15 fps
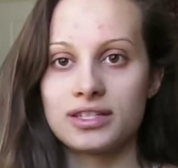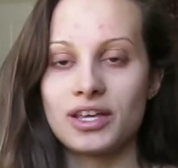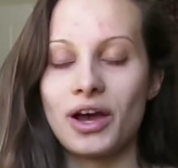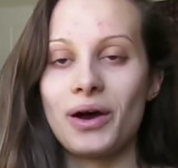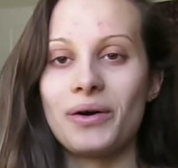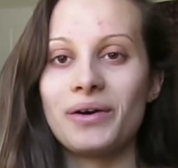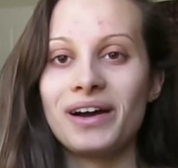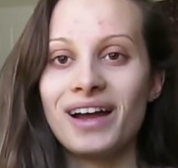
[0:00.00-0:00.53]

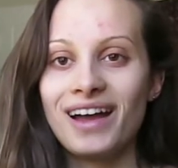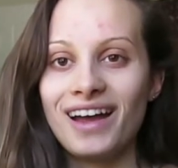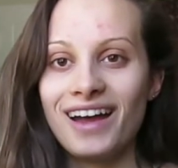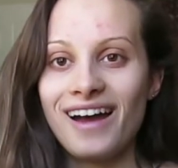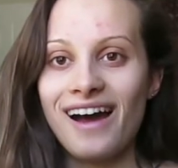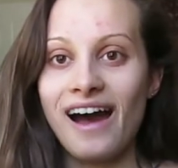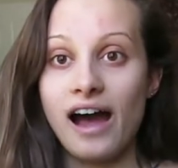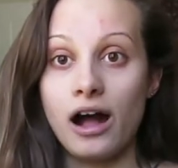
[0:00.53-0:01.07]
So
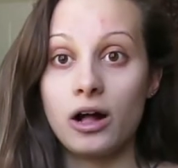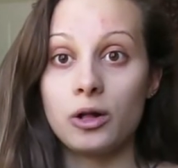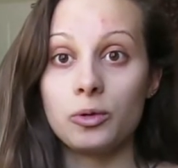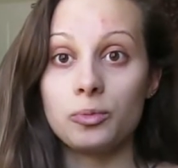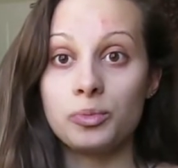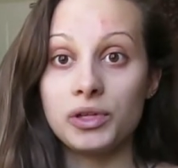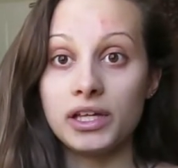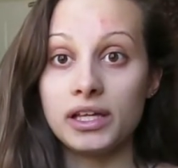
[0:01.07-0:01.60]

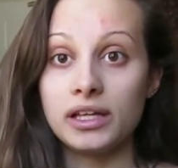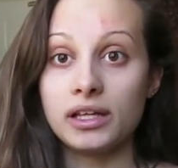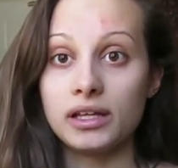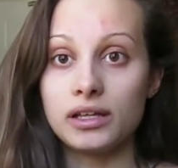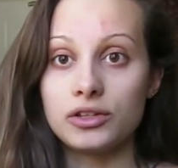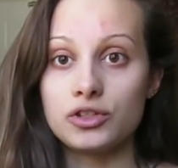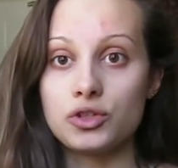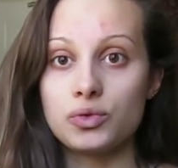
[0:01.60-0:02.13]
I'll
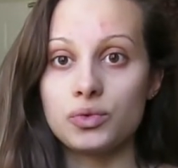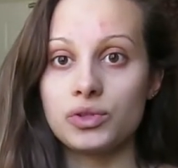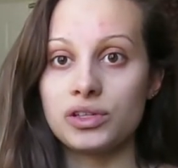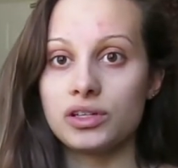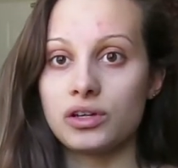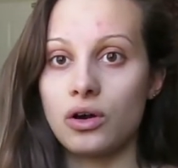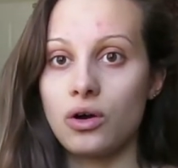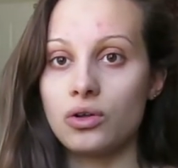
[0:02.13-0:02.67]
be
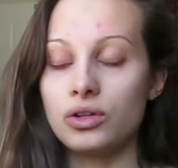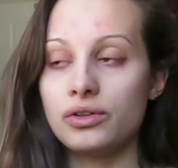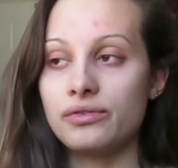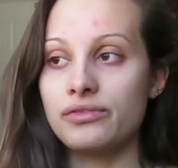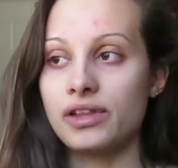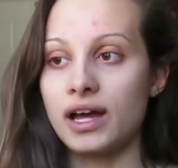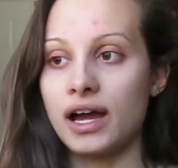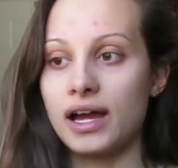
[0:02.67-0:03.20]
doing all
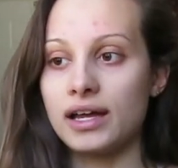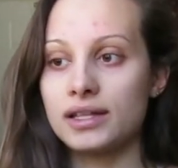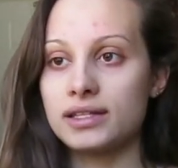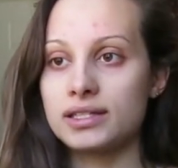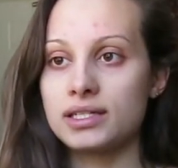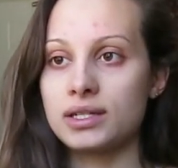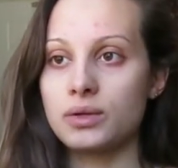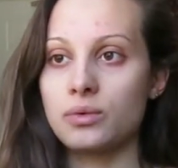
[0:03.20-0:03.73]
of
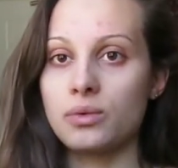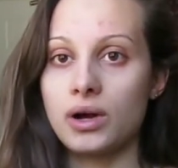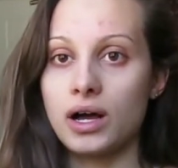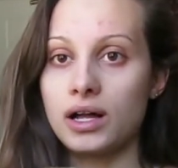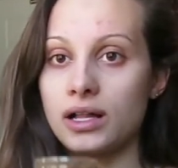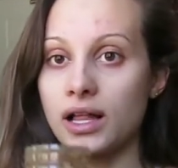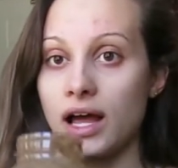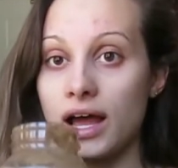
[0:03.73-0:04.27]
that
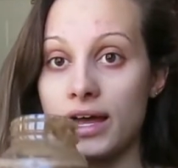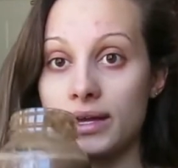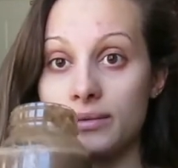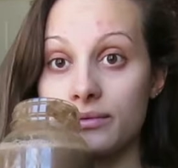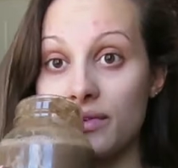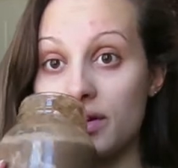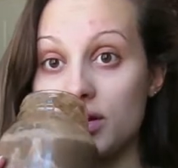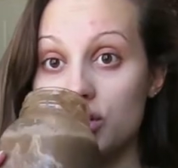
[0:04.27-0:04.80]
while I
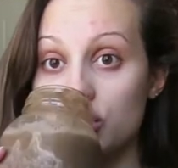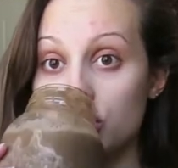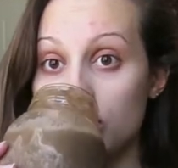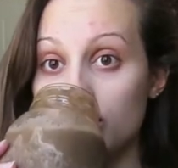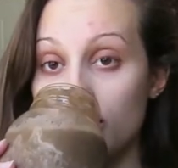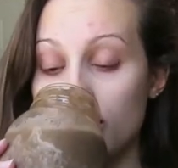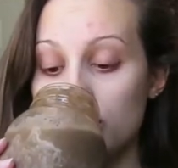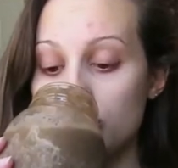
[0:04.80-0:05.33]
am
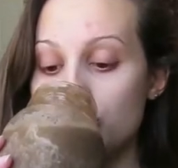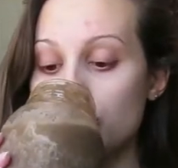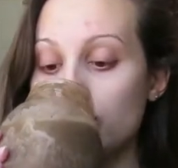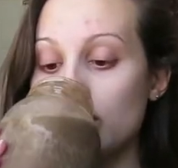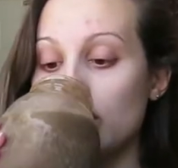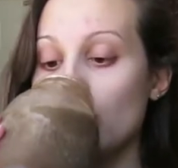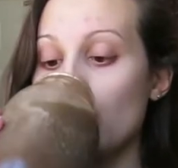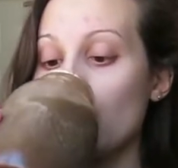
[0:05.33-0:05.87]
finishing my
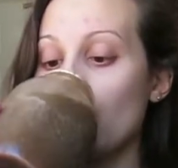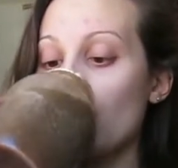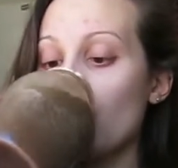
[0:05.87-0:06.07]
smoothie.